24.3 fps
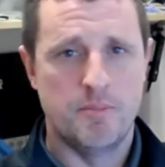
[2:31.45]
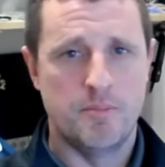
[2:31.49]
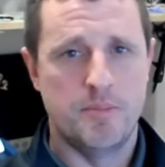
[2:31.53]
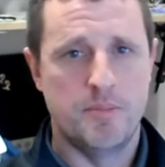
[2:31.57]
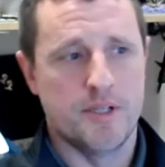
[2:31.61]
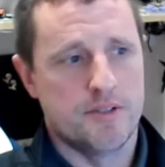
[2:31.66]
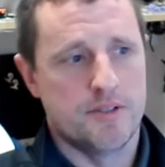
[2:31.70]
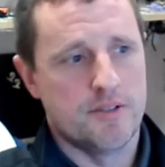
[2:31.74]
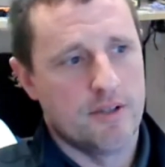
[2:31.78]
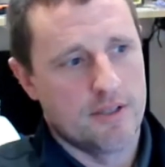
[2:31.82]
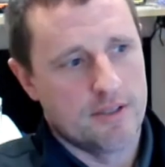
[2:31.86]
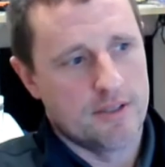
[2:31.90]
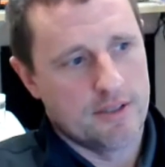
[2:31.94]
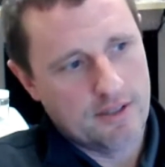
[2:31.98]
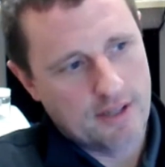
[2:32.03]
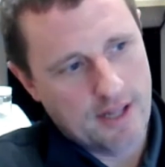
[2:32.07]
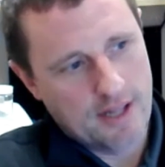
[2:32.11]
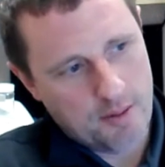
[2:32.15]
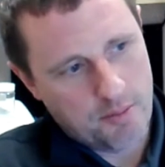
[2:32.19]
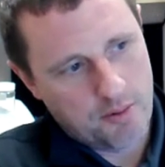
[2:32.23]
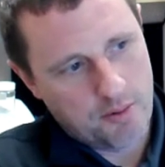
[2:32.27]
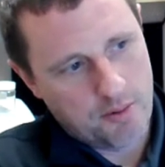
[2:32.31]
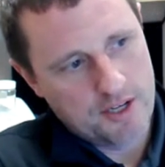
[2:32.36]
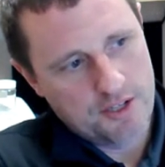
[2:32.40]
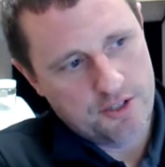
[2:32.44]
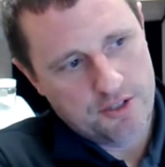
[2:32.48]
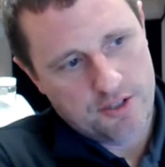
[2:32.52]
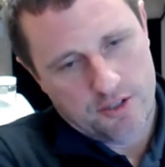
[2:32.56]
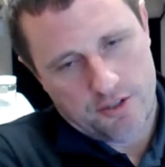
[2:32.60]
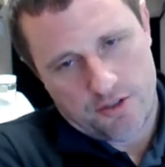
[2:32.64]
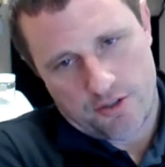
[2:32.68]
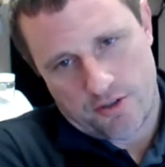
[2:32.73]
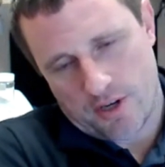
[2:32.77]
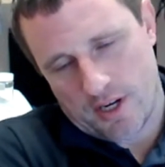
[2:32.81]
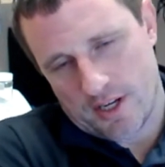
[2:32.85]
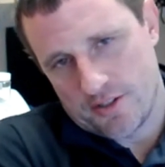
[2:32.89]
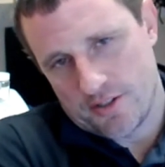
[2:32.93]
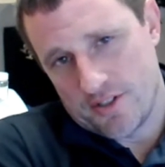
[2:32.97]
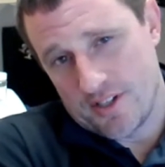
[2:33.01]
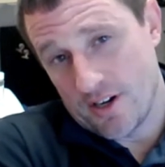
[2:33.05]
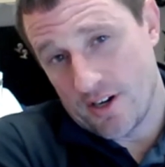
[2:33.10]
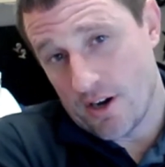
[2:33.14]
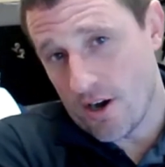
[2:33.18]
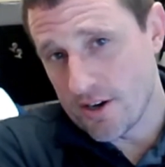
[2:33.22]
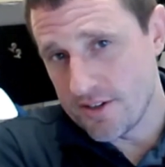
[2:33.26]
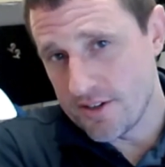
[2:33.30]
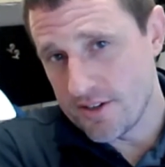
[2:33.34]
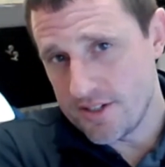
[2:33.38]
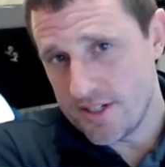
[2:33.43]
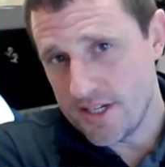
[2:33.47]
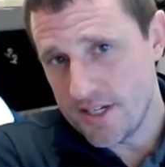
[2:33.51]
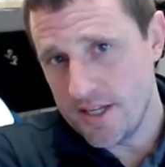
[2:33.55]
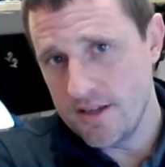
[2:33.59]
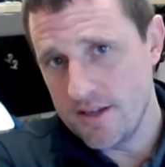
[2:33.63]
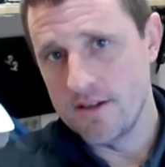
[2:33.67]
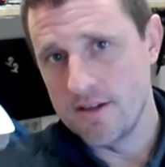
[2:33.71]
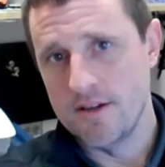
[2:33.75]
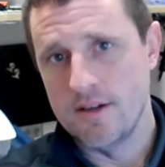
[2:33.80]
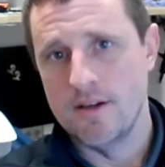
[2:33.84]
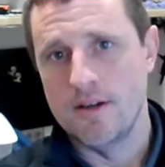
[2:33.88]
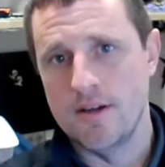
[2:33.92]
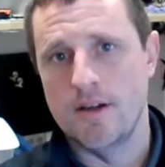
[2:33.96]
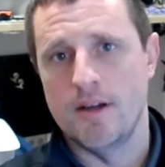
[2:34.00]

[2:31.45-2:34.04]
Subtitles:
built on collaboration, trust, and honesty.